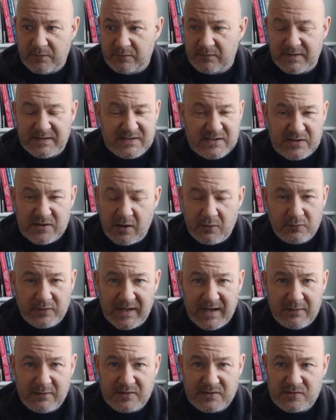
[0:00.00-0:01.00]
there's no
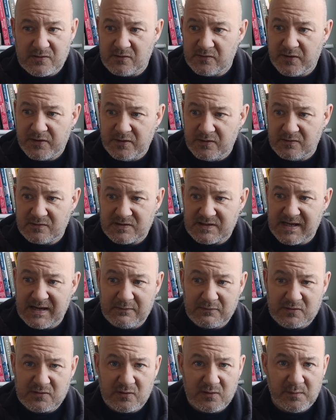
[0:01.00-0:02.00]
doubt at all that your
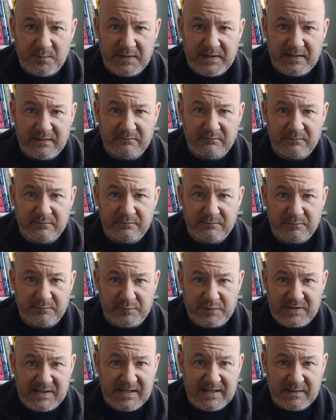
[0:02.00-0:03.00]
scouts will have been
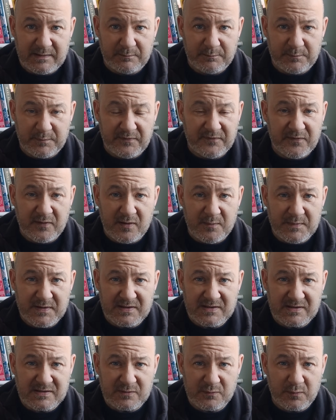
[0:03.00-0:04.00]
seeing
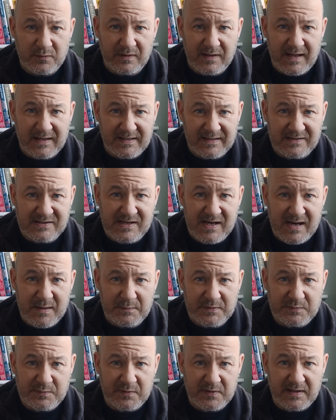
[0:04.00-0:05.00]
performances like
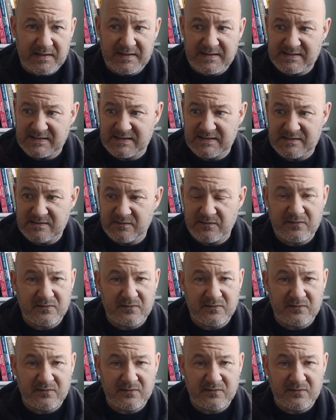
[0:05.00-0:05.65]
Gassama's put in this season.